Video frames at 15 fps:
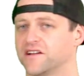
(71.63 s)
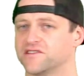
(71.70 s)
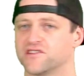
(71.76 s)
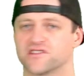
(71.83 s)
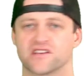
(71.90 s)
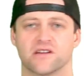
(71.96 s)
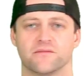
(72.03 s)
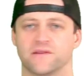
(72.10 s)
It's
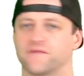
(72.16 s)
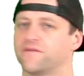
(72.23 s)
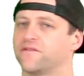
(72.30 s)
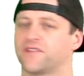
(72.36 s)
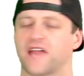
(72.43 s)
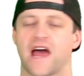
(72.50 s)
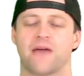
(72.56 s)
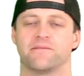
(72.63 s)
just going to be
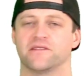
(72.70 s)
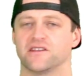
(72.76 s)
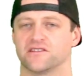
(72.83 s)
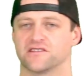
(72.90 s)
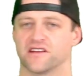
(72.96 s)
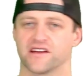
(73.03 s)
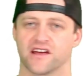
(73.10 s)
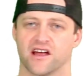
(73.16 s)
flapping there.
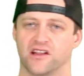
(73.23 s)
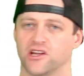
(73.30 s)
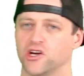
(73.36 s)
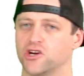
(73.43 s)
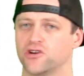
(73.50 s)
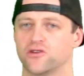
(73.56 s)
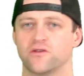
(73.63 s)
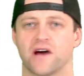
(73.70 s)
It's like,
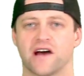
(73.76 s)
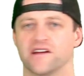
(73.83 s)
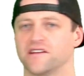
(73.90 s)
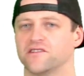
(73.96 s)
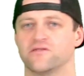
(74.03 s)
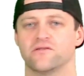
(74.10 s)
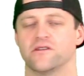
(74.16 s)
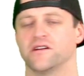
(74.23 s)
hello, how you
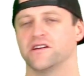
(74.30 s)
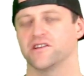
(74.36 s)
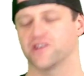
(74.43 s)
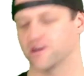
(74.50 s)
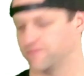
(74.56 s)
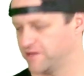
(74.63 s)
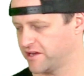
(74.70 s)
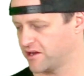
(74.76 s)
doing? And you're
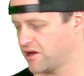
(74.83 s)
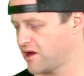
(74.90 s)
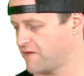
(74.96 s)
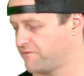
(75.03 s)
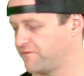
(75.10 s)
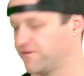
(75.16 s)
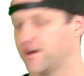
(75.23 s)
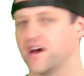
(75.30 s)
going to be like, oh,
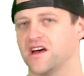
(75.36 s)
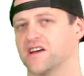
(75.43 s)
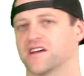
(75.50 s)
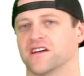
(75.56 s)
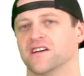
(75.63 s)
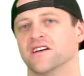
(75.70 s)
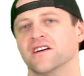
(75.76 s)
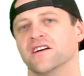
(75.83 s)
fuck.